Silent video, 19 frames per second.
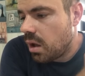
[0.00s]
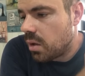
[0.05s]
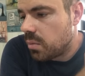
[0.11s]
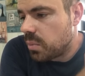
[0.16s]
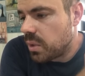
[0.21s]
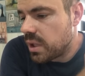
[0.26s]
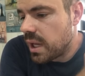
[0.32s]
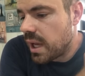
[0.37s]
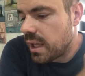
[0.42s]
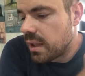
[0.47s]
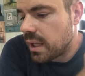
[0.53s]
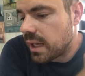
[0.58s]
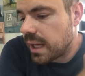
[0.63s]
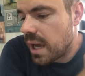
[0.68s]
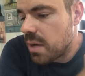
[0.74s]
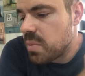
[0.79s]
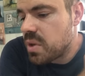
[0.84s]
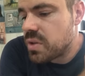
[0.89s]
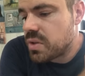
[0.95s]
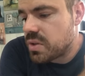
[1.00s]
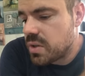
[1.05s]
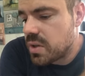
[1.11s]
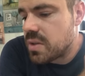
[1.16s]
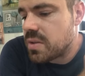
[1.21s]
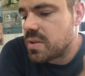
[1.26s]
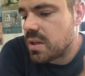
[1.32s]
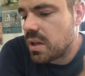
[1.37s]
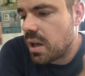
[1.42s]
yeah, like I'm interested
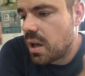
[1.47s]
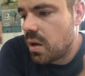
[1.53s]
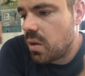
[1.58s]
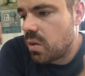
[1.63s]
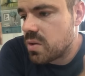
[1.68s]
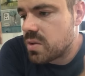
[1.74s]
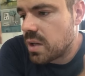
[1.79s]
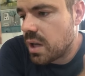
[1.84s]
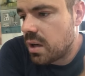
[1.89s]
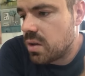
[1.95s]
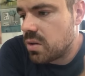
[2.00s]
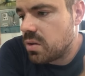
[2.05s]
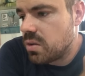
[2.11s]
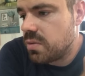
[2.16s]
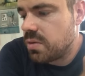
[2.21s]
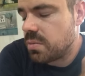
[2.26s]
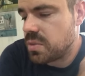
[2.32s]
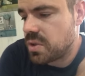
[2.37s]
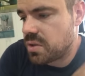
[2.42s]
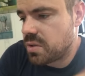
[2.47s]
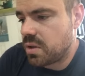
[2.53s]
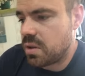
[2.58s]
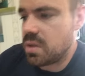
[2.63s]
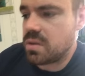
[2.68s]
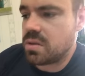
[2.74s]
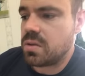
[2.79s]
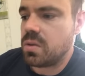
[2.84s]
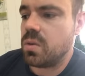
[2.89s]
to see how those kind of do from just a
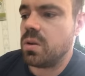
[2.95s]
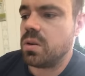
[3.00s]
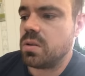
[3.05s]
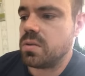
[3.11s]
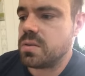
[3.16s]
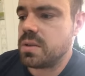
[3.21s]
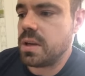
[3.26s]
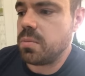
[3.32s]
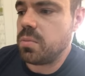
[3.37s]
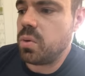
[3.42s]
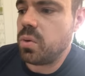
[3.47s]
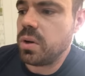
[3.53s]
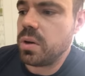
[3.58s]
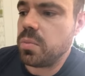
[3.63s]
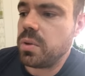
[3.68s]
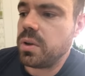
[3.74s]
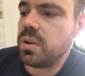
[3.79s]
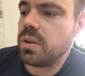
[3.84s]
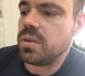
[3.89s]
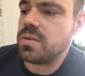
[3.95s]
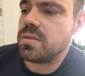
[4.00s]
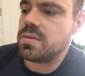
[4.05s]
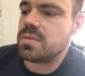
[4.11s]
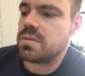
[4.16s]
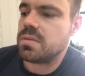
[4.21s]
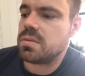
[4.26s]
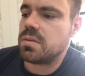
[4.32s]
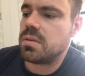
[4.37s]
historical standpoint,
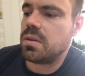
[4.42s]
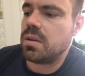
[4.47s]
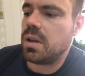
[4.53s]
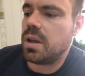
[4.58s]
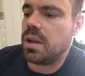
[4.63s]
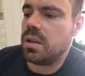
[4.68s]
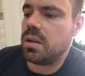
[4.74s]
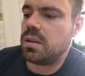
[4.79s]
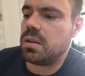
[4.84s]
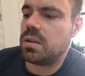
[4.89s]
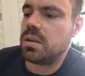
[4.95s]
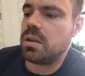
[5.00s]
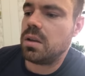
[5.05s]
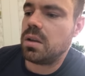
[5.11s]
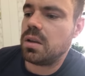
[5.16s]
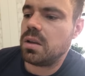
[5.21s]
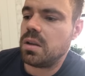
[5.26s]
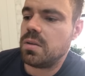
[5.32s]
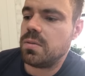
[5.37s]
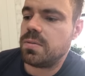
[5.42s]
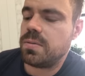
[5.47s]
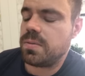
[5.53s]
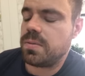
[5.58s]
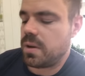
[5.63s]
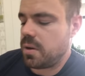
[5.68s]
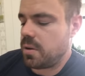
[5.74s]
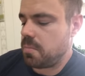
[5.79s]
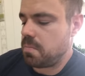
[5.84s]
because like if
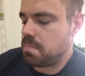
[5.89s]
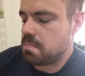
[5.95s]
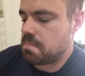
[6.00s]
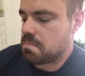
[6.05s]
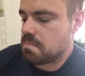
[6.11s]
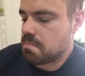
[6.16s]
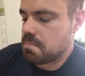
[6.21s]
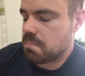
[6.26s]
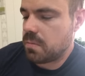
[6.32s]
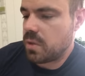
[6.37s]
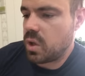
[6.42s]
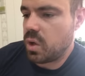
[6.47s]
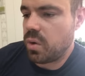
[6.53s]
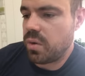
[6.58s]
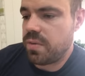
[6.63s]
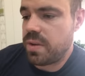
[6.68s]
you know, if